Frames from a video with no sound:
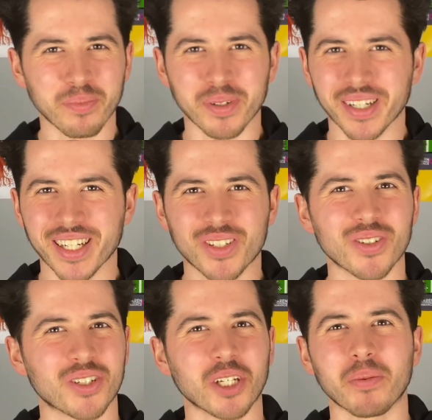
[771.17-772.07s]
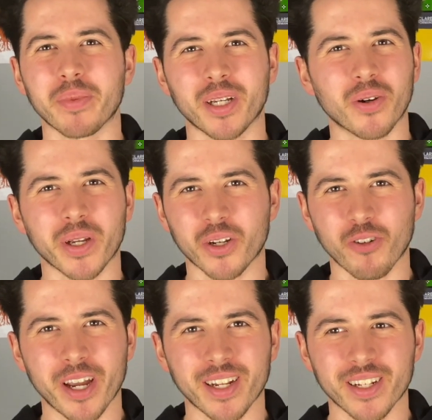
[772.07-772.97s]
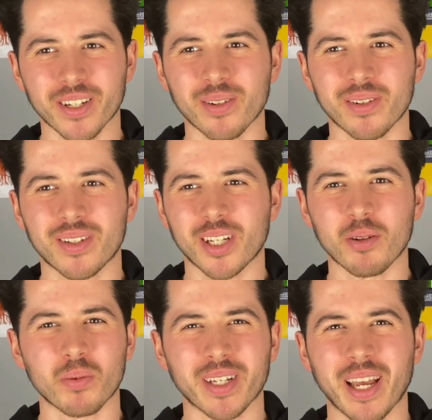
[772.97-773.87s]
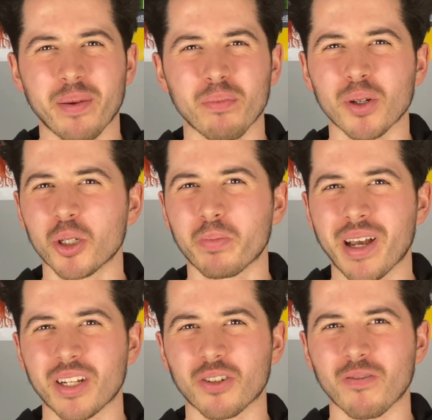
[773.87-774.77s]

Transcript: But it didn't seem to be going great and it seemed to be getting much better